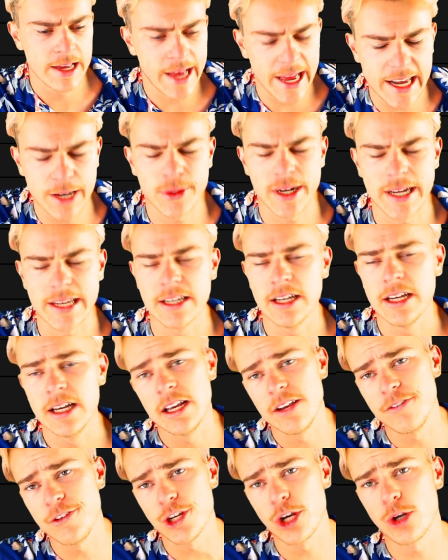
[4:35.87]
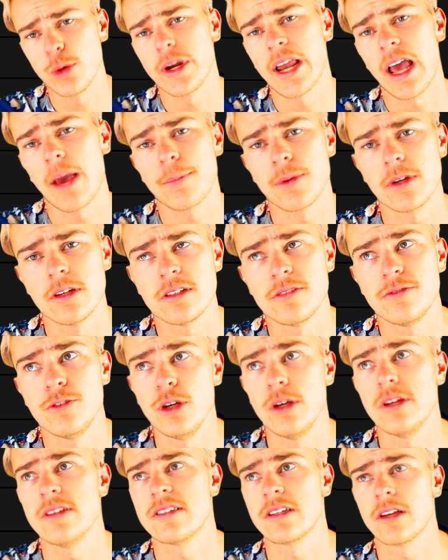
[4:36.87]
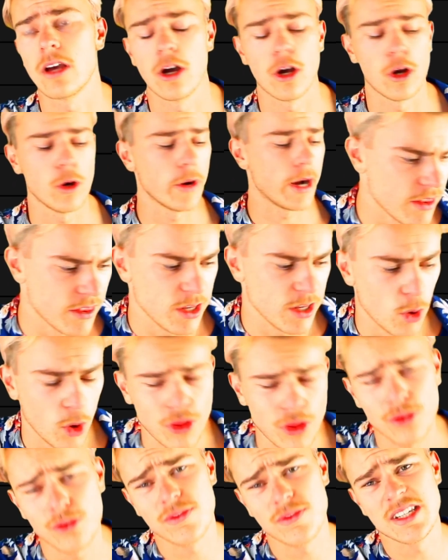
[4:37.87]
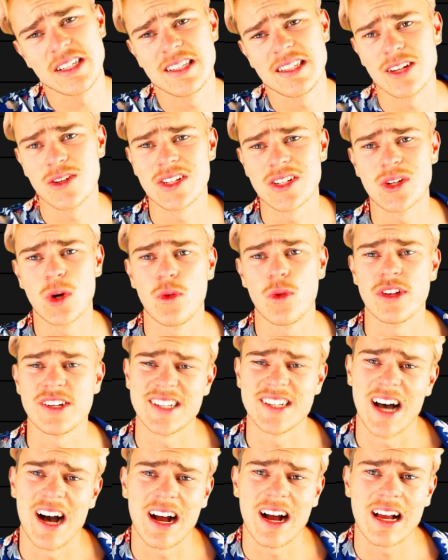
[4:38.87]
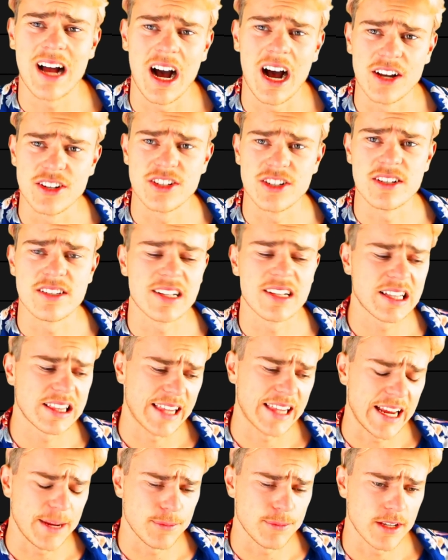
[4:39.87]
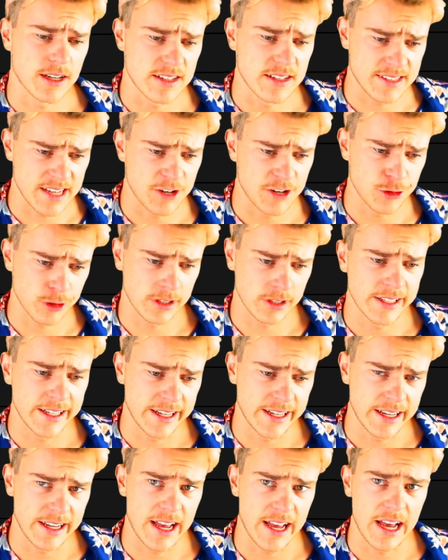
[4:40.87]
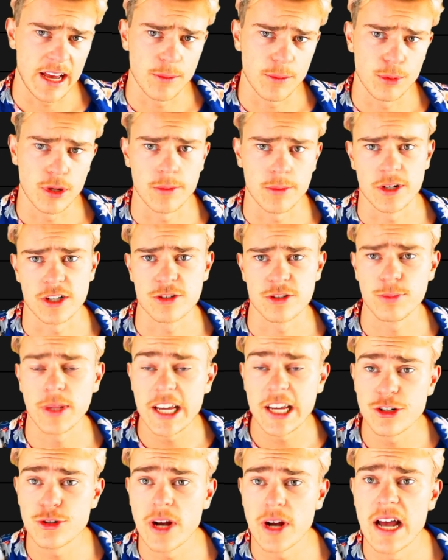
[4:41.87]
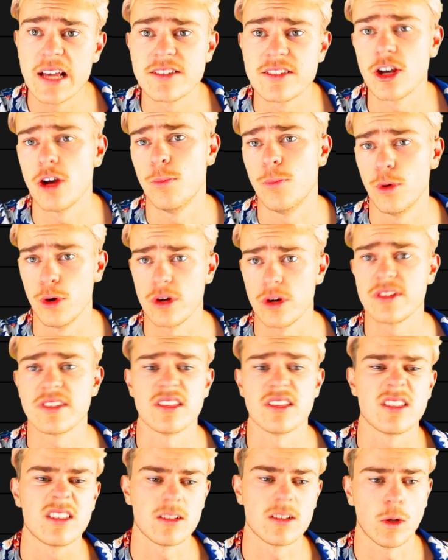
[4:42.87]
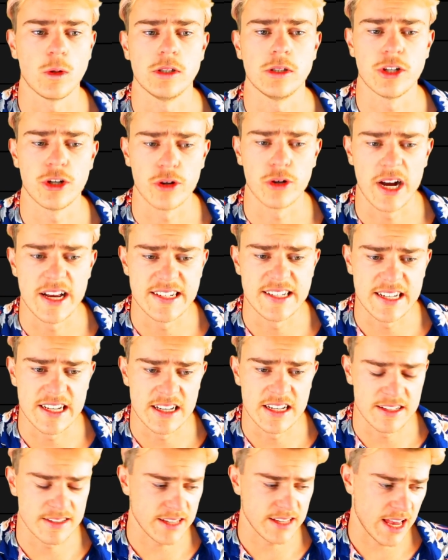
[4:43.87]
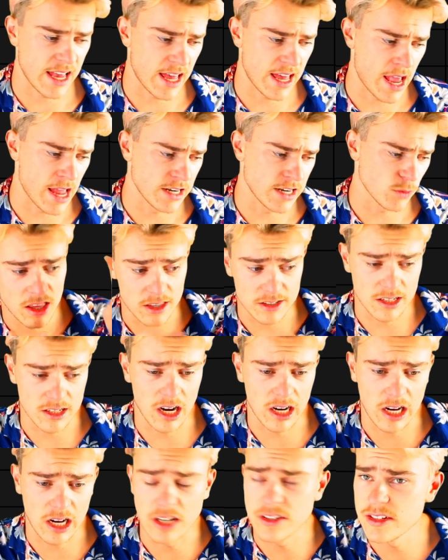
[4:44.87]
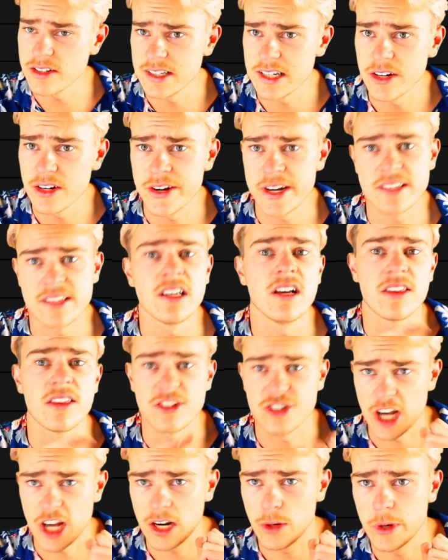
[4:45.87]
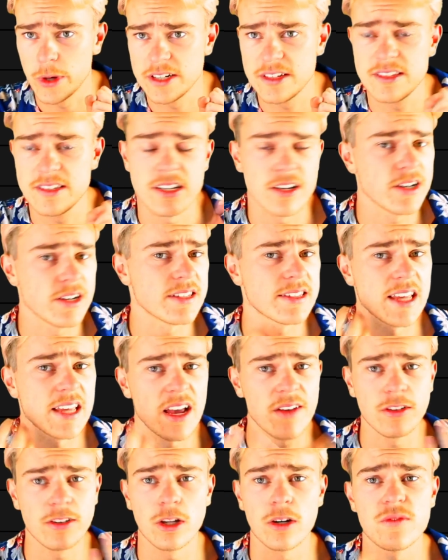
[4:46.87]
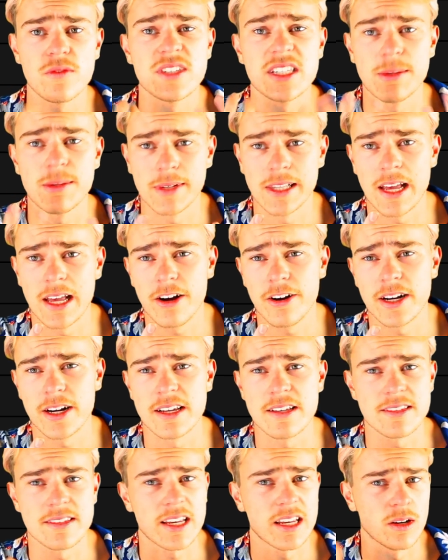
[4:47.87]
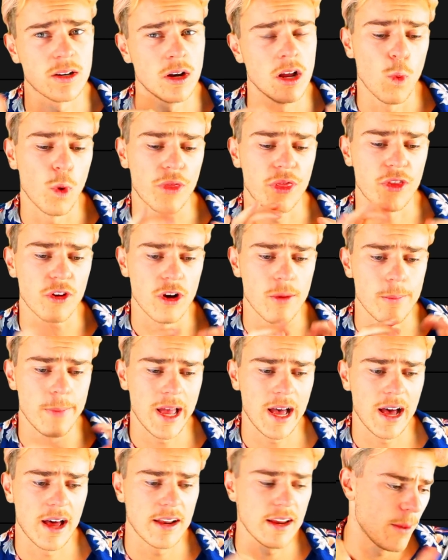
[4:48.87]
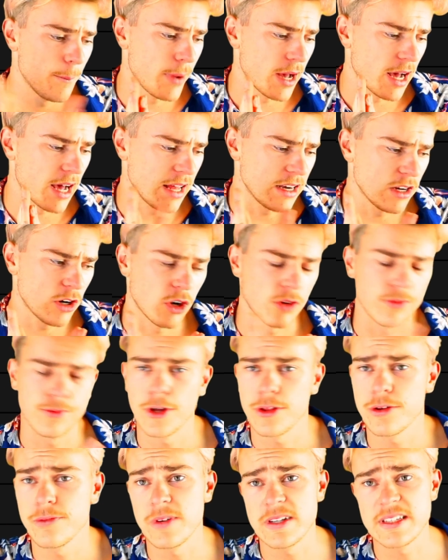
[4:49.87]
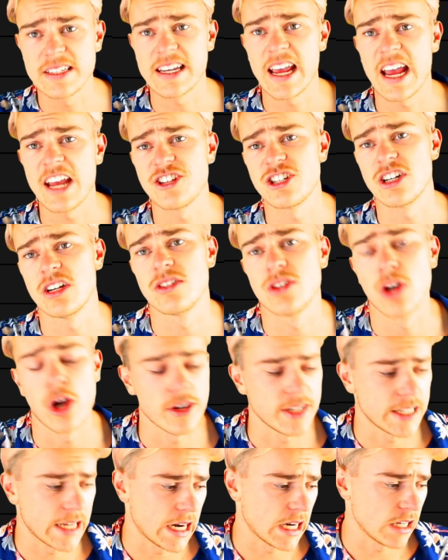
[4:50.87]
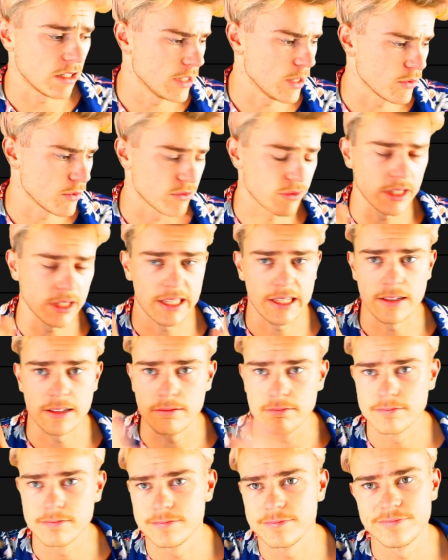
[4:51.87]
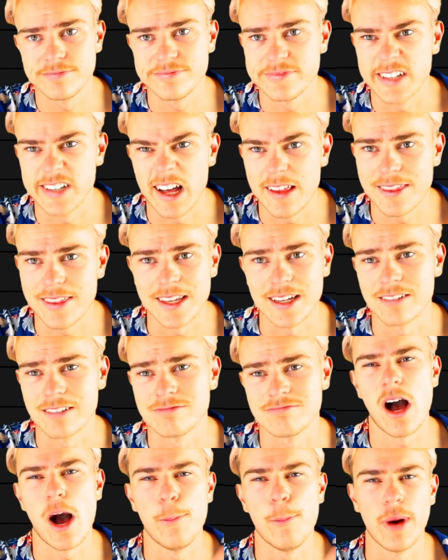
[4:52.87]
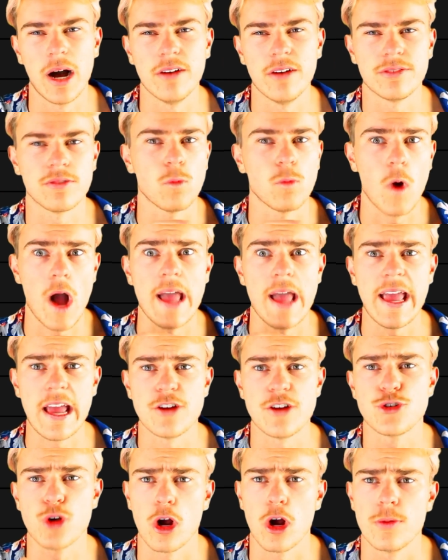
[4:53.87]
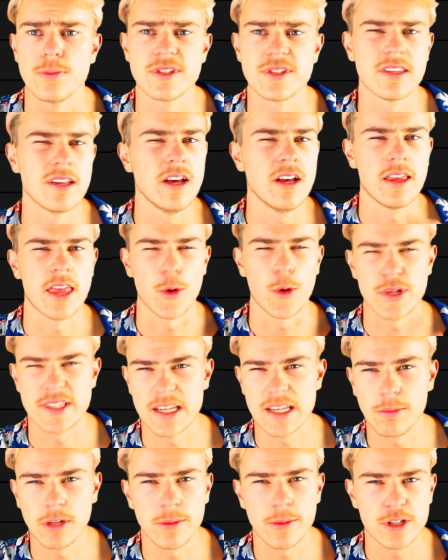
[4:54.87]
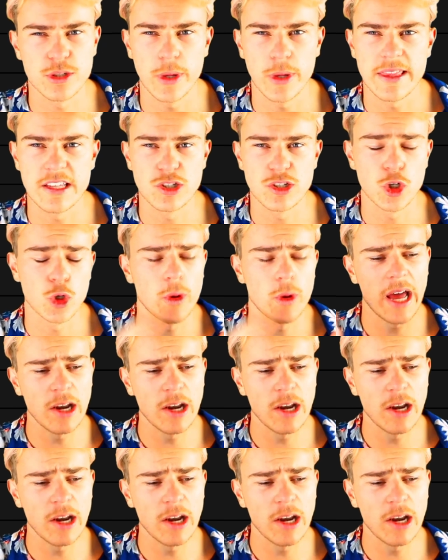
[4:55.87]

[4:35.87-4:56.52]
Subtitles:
Anyway, if you don't know what happened a few years ago, the author of this series called The Dark Hunters claimed that Cassandra Clare had pretty much plagiarized her books and stolen her ideas. And the Dark Hunter series, the Shadow Hunter series, they have a lot of similarities in what they're about. But on further investigation, it turned out there was really nothing above YA tropes that was similar between the two.